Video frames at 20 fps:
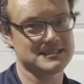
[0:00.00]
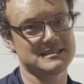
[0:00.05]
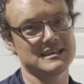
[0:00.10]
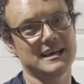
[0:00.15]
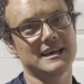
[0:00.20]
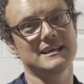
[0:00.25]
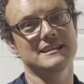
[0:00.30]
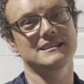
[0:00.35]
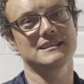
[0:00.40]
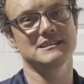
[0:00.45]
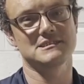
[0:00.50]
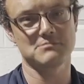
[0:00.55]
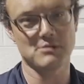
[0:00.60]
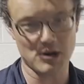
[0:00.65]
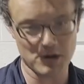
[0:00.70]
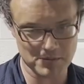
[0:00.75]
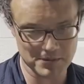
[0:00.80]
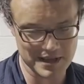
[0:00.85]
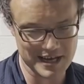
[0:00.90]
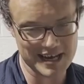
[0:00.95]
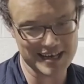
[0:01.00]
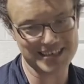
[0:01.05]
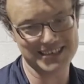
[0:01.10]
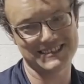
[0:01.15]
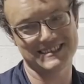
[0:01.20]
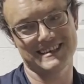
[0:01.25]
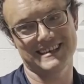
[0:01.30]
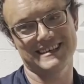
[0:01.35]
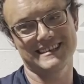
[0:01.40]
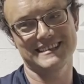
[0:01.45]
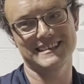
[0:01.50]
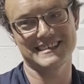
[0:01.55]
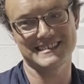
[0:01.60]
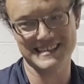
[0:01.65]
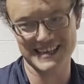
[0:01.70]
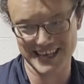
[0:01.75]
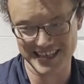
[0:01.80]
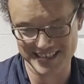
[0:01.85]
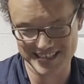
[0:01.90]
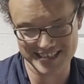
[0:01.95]
and the small blocks and the
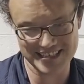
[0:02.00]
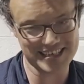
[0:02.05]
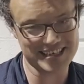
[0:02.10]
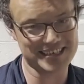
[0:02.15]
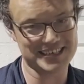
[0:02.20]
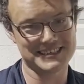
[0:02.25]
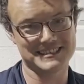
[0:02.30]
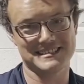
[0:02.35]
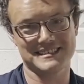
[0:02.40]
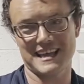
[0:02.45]
slant 6